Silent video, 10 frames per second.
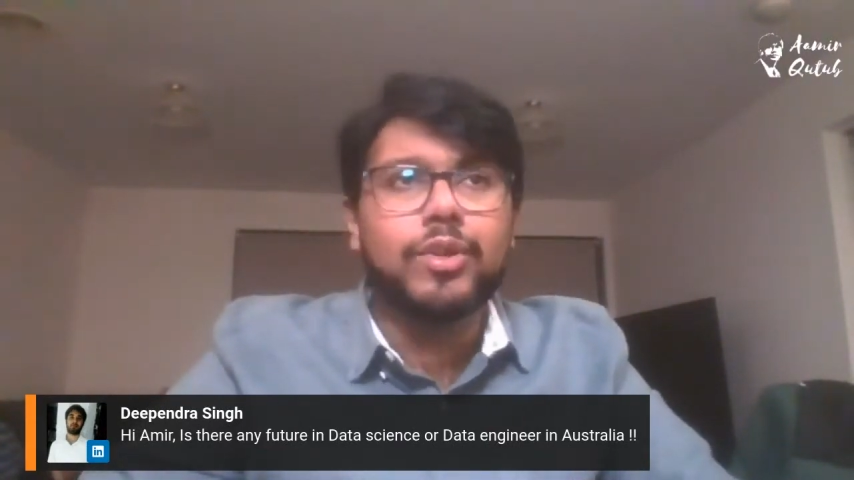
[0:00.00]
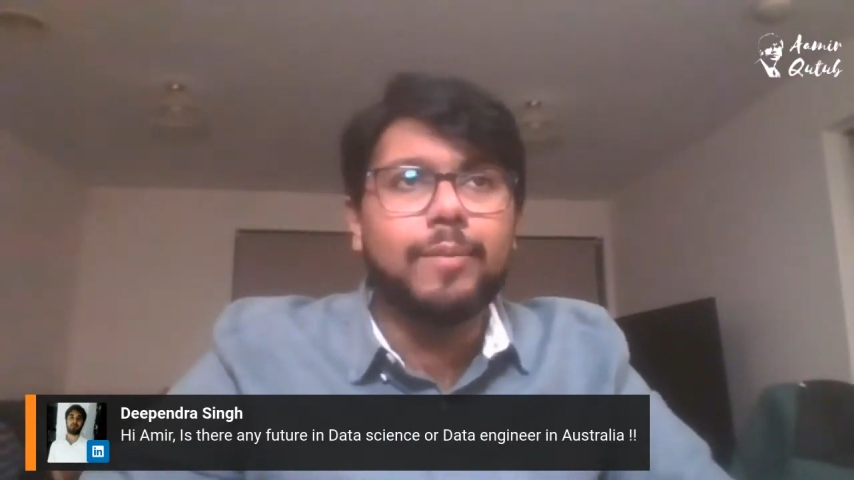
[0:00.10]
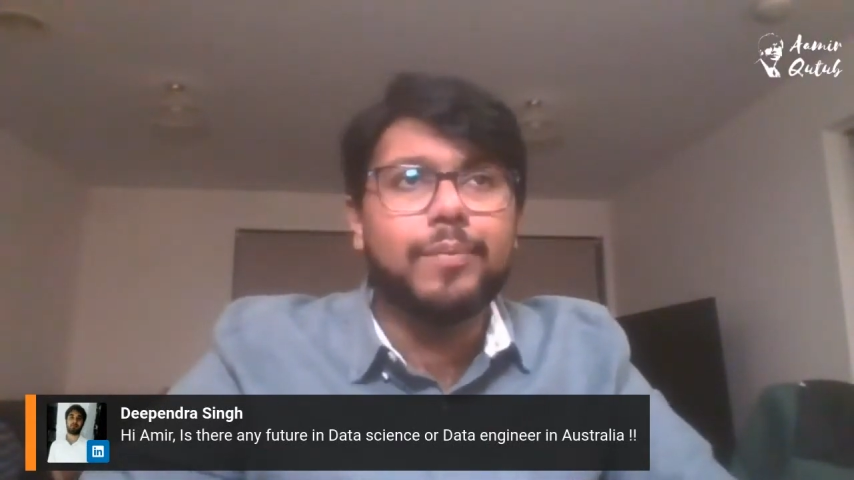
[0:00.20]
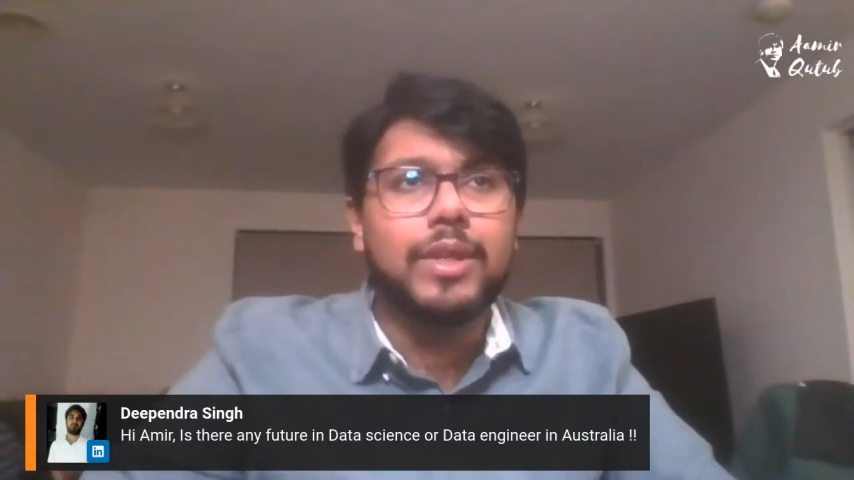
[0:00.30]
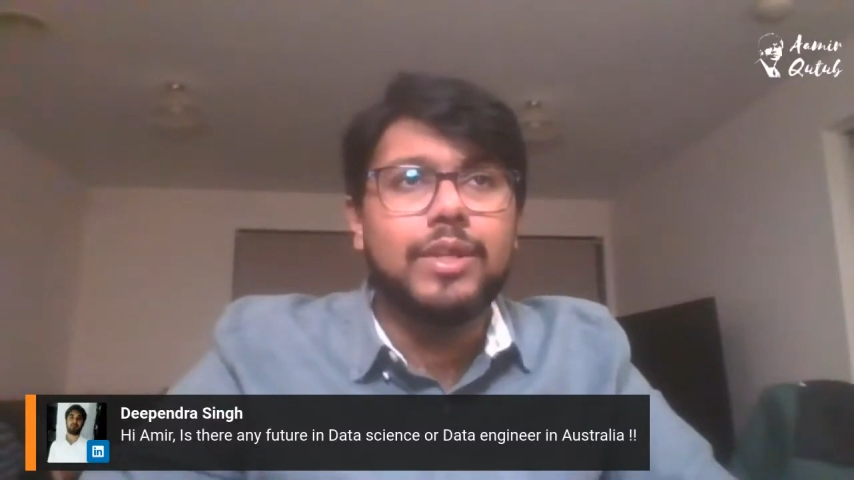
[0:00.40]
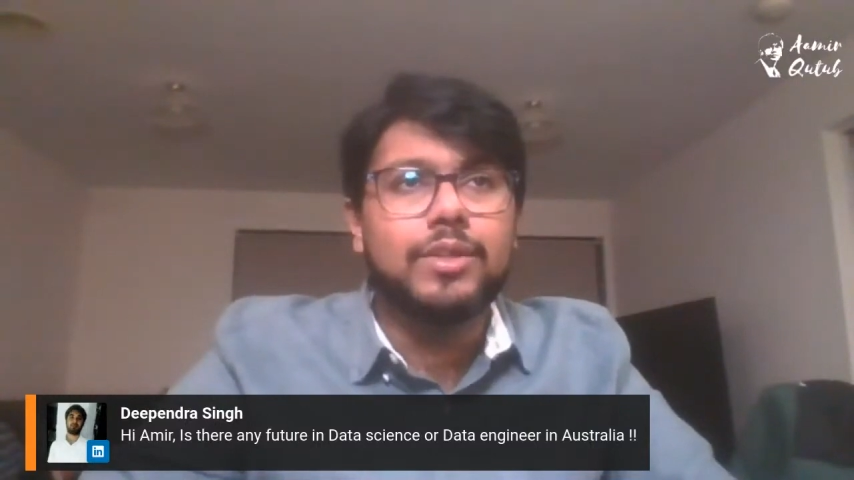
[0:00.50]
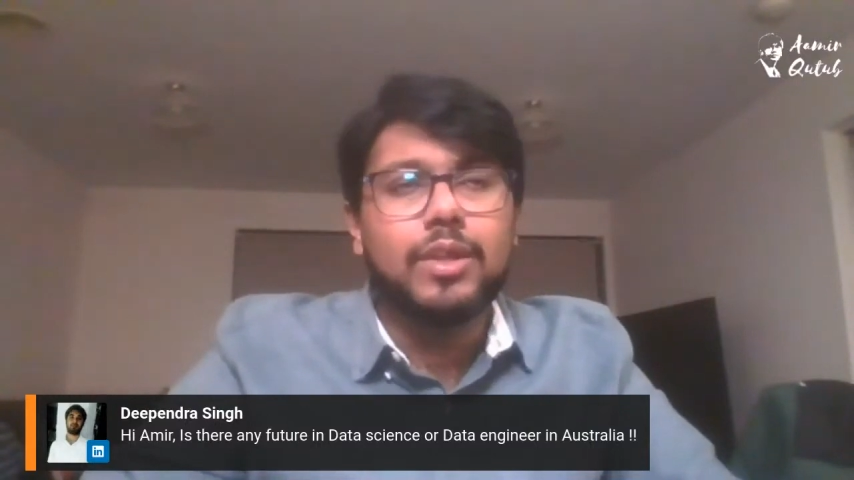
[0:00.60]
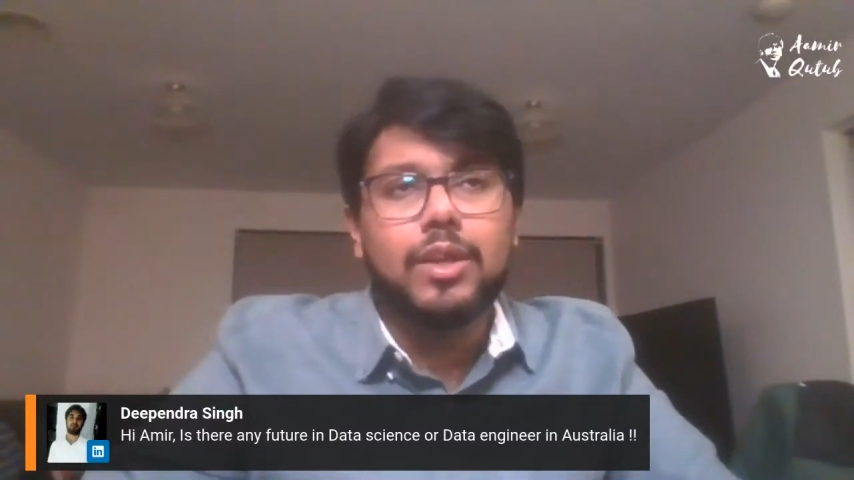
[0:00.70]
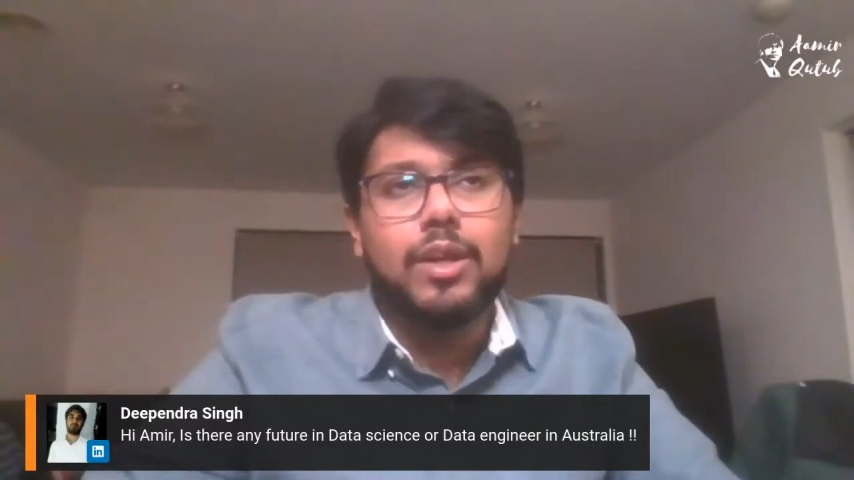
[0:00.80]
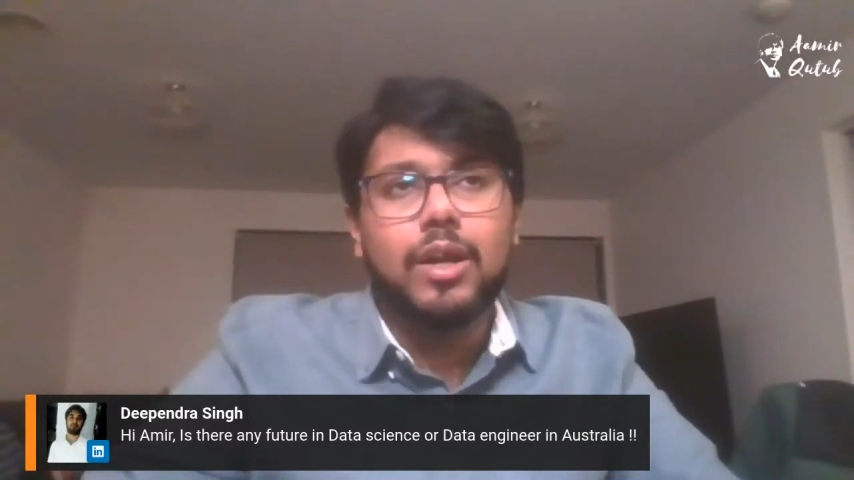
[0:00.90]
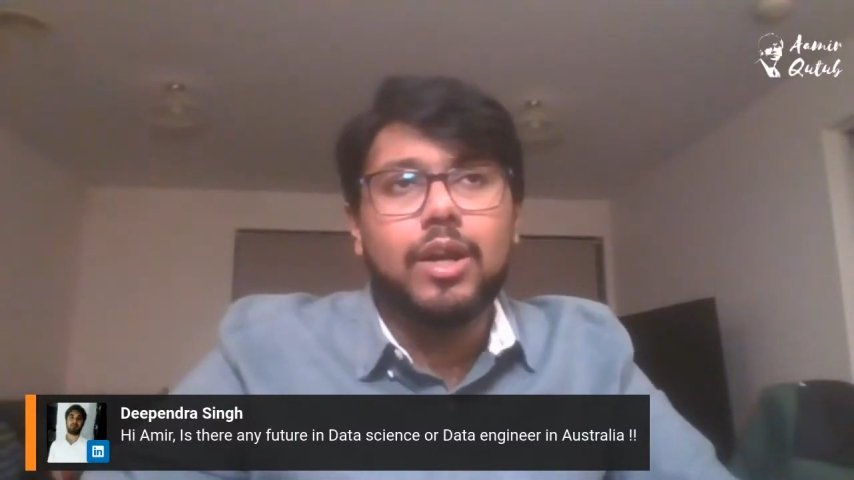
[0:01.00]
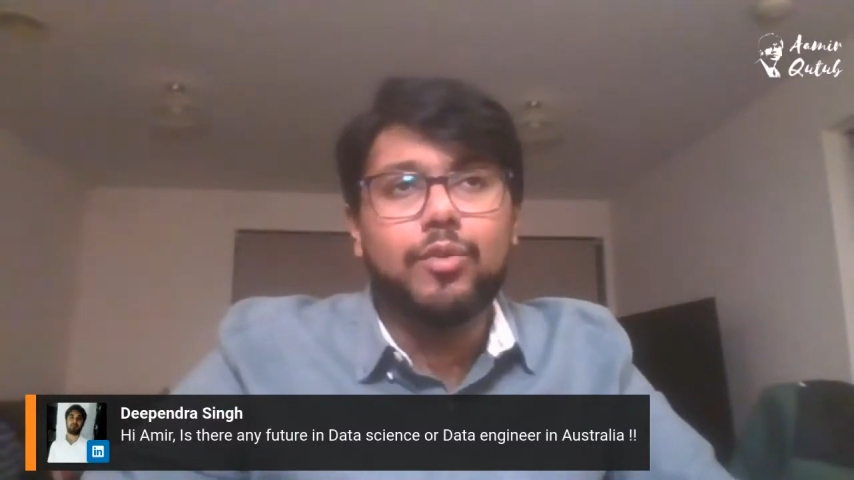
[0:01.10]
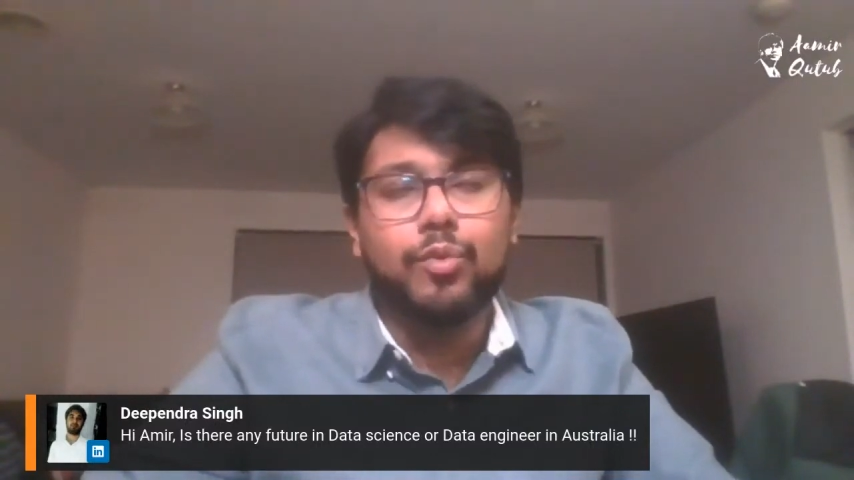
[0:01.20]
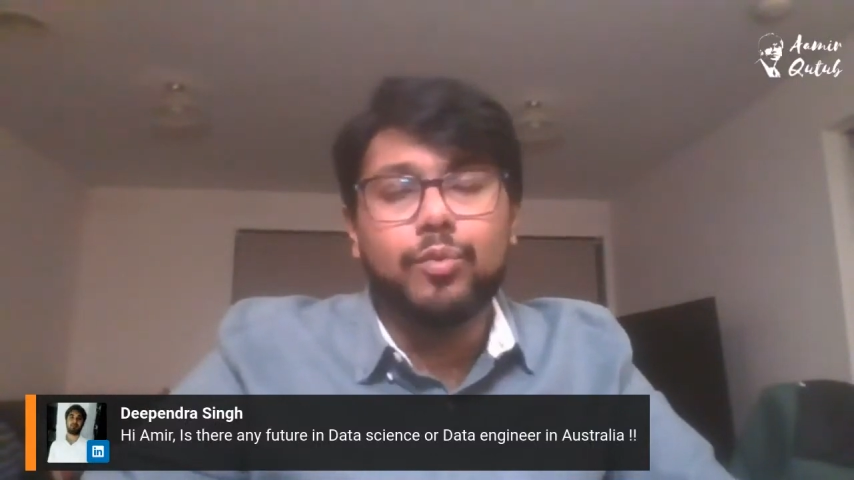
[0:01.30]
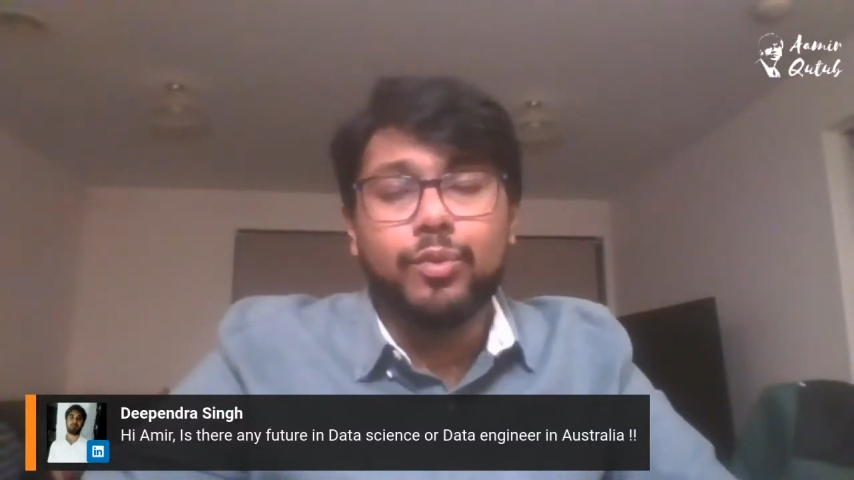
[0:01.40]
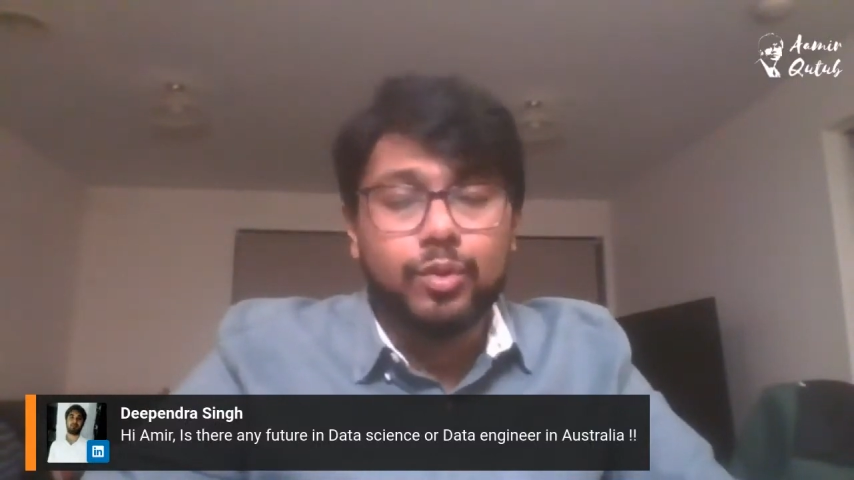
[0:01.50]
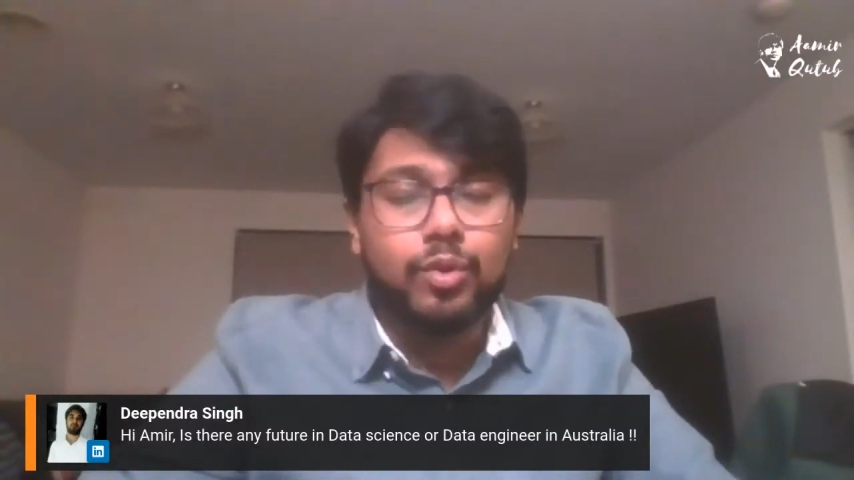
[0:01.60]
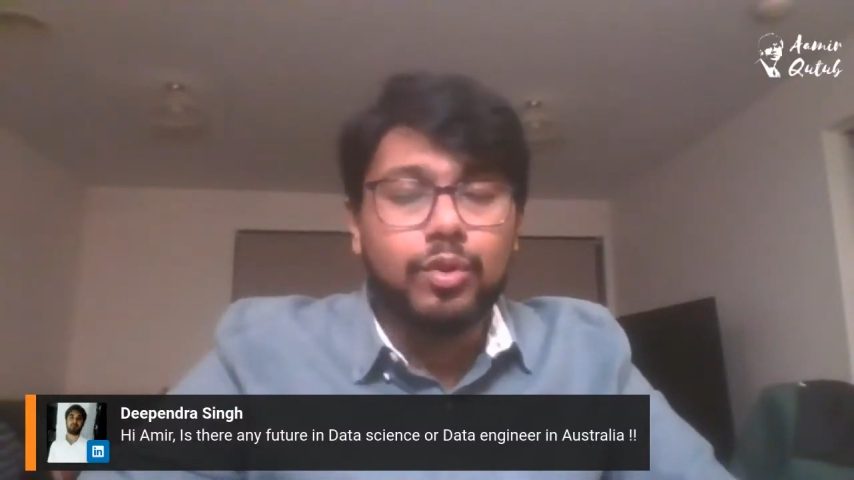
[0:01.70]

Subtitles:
companies to